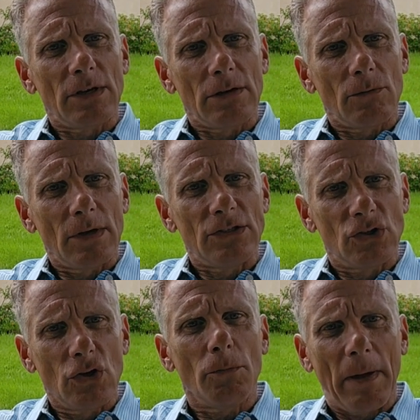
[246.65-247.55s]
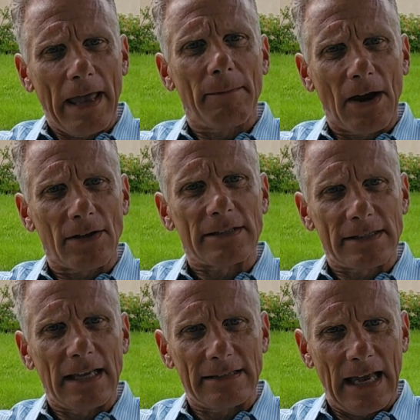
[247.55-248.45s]
we do pay Maryland
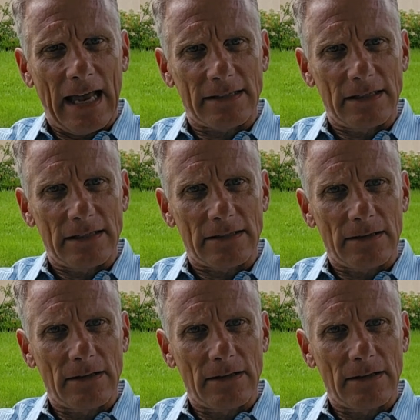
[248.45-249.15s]
state taxes.